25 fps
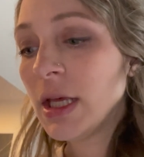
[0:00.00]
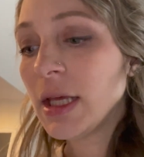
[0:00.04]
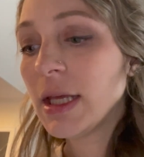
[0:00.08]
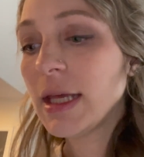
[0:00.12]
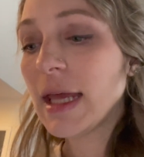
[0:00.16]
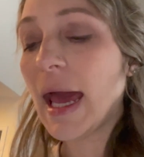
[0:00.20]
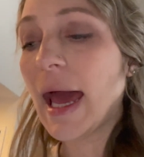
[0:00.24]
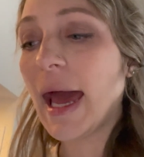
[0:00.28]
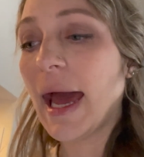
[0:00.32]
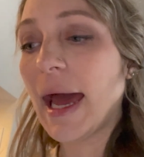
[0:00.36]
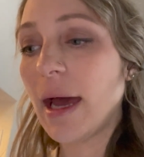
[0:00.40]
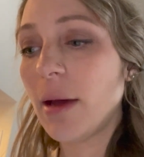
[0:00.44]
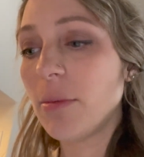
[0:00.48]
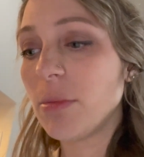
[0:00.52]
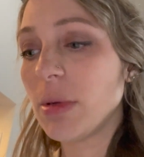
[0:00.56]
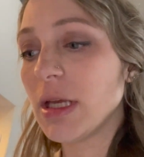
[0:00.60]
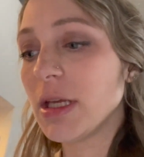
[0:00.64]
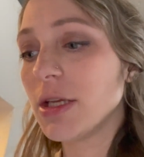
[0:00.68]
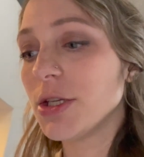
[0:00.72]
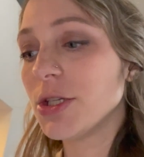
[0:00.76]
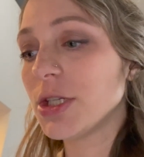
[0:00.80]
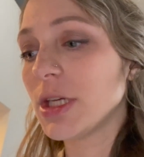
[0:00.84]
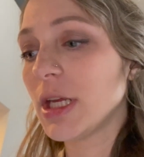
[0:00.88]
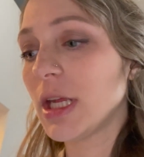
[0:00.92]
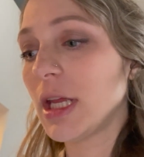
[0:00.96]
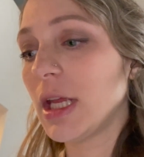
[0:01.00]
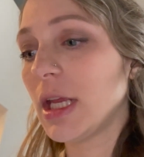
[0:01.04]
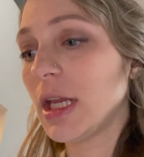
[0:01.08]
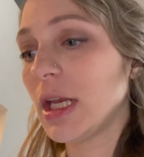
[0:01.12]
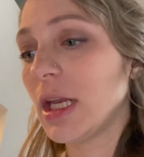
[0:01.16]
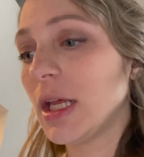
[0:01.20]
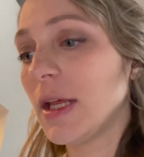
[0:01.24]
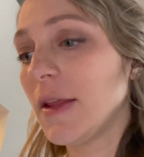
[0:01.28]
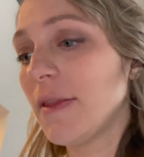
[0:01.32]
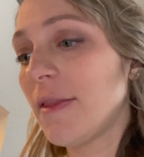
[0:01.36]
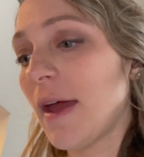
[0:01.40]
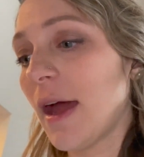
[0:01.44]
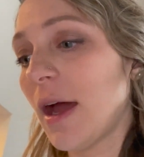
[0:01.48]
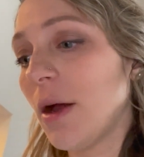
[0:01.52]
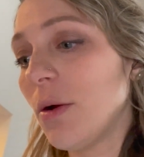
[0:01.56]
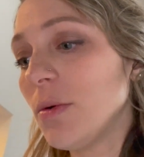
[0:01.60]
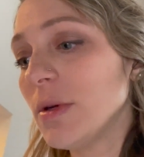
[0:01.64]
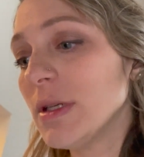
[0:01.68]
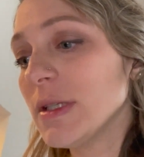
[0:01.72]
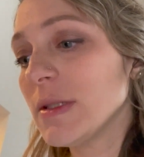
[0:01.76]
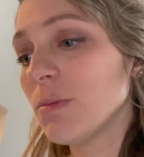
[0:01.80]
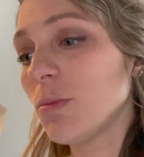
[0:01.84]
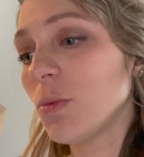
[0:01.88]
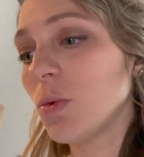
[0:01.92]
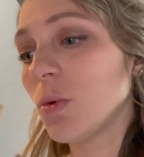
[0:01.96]
cabbage, and that
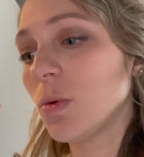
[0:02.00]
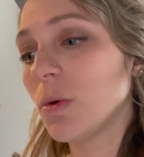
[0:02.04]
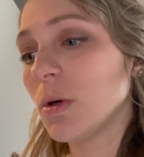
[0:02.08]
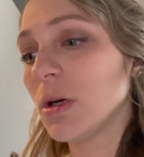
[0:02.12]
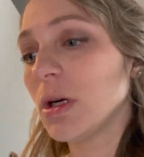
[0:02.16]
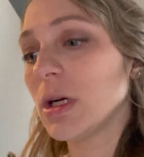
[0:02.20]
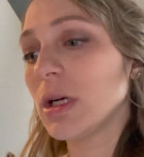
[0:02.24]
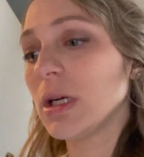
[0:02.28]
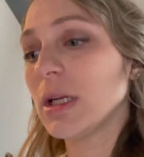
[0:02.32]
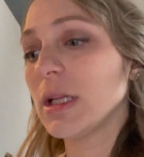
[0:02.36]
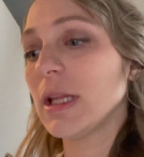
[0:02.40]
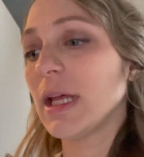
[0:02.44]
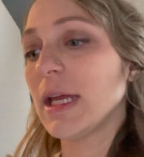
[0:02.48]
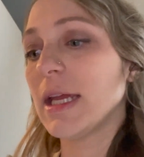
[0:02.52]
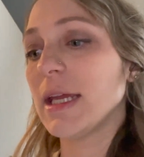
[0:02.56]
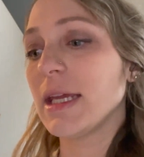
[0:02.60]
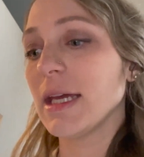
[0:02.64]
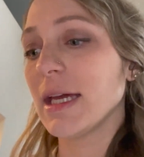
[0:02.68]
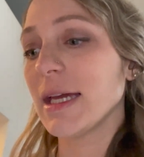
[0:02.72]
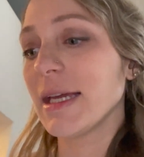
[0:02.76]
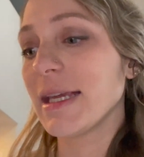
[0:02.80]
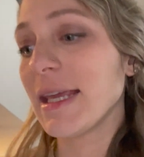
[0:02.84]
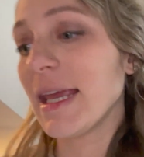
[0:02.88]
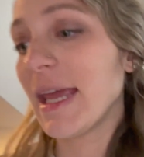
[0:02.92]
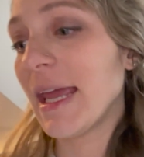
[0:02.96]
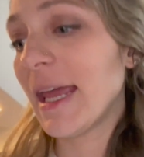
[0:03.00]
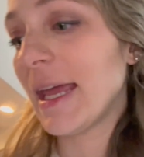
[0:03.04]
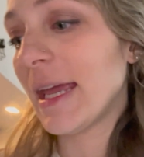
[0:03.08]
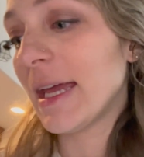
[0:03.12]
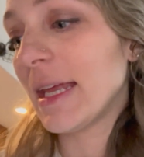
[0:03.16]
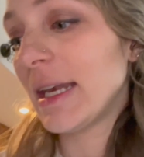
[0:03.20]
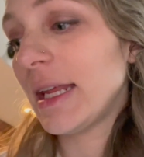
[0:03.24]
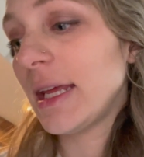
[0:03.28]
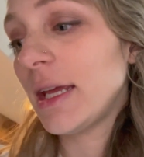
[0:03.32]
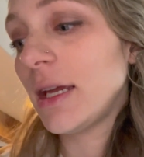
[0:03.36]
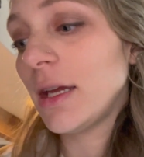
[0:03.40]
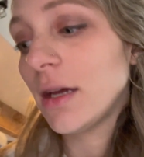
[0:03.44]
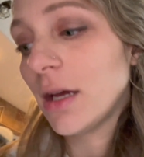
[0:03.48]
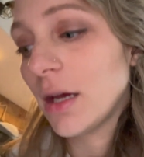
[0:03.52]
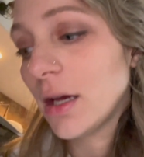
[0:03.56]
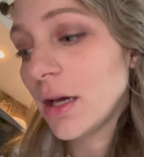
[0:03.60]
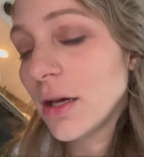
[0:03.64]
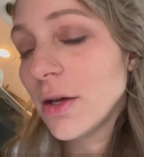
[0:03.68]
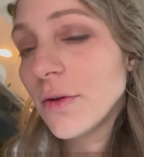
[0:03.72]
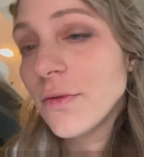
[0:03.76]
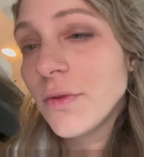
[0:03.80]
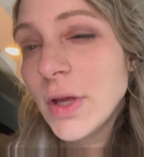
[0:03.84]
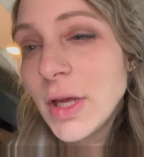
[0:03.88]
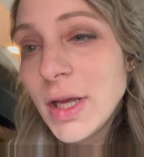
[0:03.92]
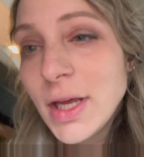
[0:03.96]
was more like a canning
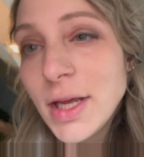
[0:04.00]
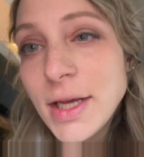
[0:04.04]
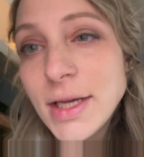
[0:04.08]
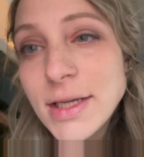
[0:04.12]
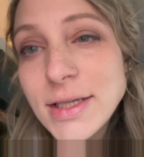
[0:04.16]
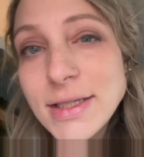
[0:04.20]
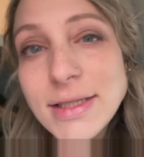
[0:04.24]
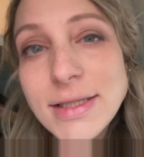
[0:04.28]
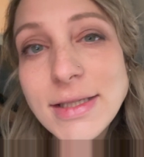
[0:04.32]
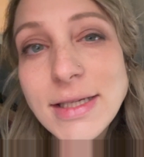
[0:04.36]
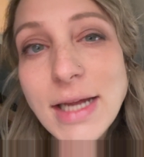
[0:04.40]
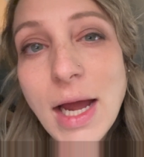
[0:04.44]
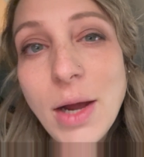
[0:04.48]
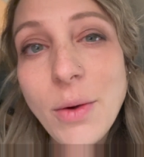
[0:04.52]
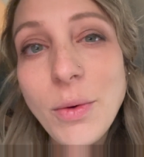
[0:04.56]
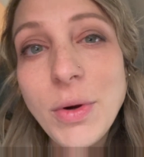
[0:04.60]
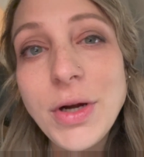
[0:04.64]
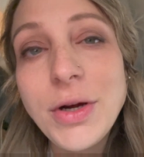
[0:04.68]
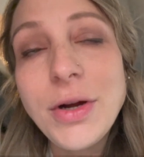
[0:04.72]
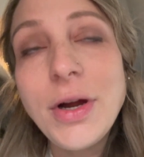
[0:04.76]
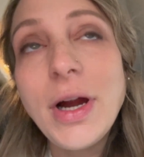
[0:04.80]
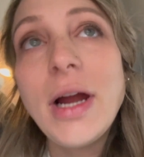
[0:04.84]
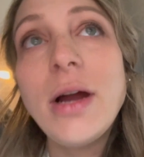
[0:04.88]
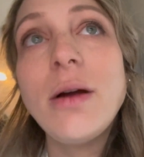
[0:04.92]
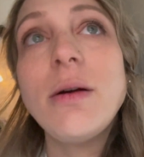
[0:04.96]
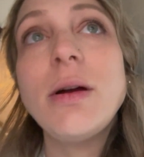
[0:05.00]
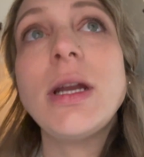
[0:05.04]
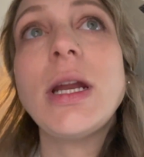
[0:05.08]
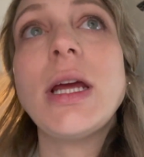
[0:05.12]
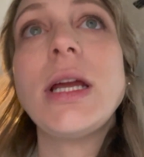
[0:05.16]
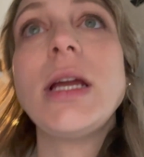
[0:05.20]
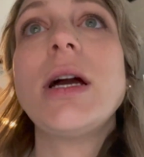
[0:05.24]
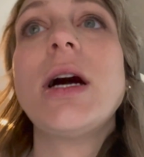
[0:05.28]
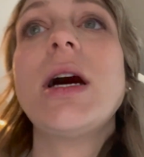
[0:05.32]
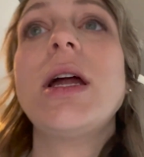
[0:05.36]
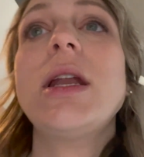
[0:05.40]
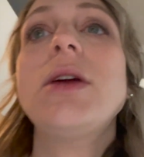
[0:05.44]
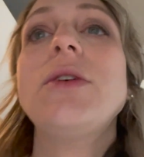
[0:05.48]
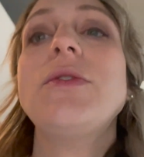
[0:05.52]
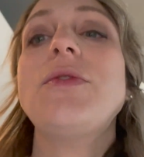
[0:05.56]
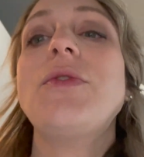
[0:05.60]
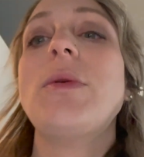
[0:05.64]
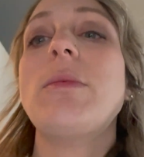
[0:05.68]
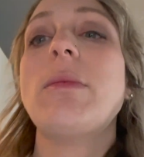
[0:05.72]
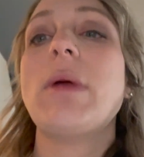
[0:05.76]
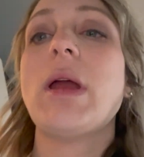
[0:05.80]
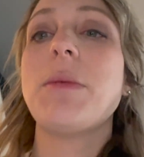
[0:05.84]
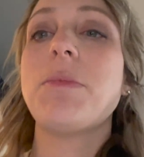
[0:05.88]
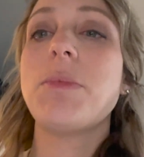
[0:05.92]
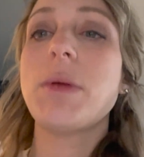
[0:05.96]
of sauerkraut, and I got it
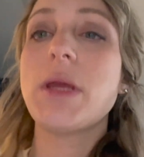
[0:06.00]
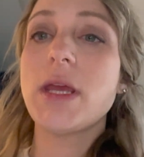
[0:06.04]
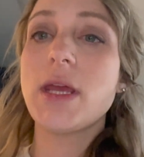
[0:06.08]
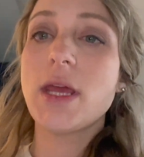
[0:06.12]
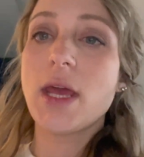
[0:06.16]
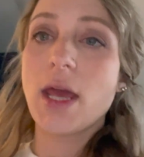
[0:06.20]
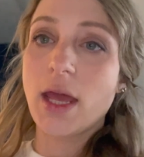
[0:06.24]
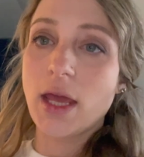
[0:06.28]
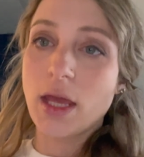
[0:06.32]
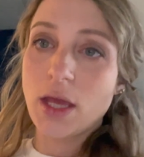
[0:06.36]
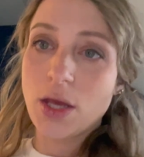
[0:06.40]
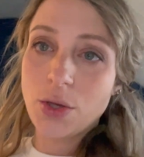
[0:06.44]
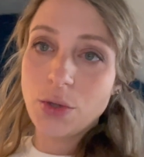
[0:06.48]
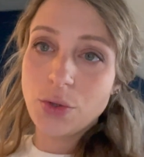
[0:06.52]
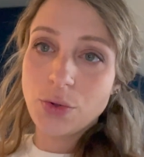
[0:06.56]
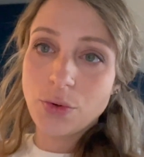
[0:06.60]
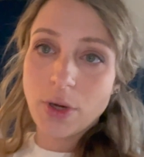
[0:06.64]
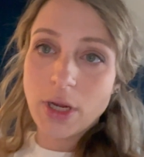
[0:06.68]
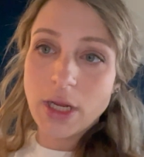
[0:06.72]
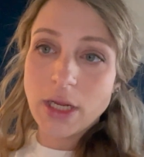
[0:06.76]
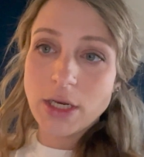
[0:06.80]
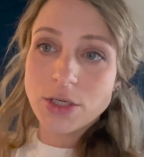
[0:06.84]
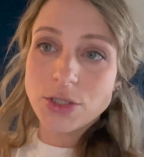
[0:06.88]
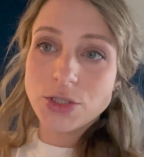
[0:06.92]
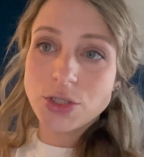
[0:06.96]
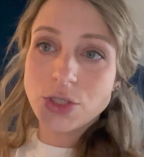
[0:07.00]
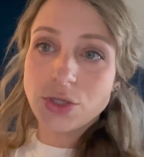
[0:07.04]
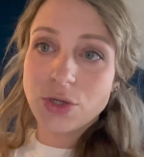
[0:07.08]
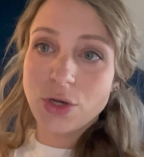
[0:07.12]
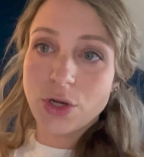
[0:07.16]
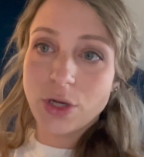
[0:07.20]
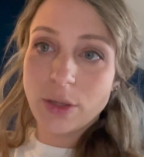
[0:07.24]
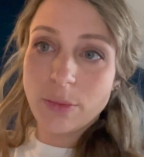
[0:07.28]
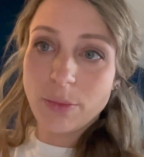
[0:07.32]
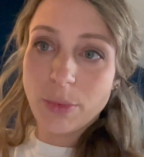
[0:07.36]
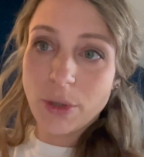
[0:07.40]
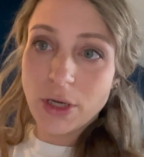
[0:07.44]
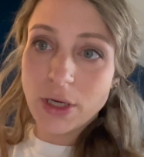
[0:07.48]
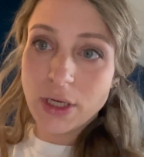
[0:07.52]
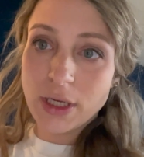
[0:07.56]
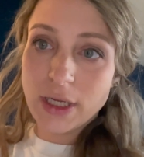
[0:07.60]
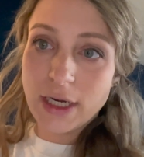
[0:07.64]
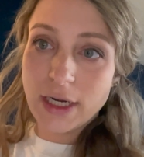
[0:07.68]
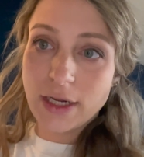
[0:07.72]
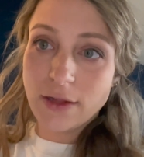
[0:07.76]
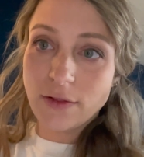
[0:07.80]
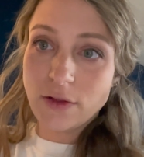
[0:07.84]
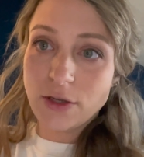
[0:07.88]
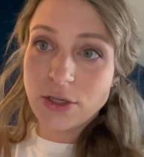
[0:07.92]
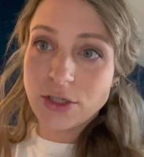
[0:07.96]
from my PA Grange cookbook,
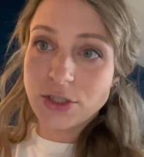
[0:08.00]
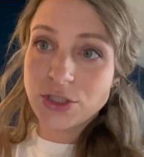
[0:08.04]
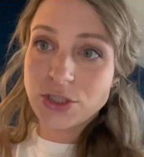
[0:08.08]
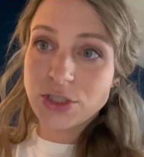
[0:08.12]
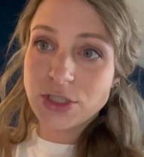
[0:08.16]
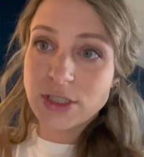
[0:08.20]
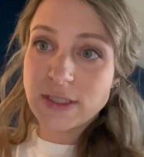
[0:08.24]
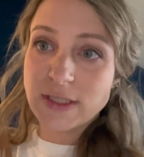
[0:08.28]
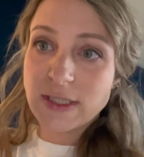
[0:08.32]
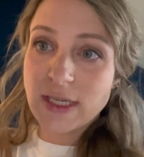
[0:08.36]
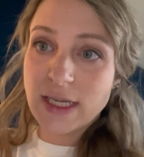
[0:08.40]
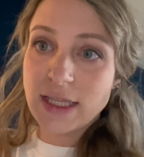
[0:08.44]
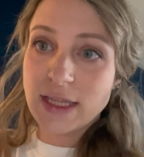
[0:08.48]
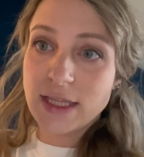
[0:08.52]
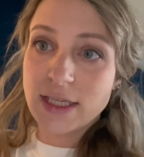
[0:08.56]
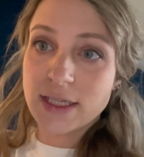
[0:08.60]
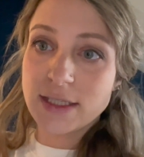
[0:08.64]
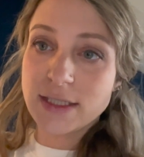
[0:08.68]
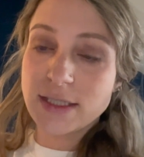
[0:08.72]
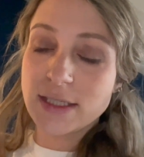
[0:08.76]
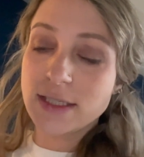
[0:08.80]
and it looks just like this.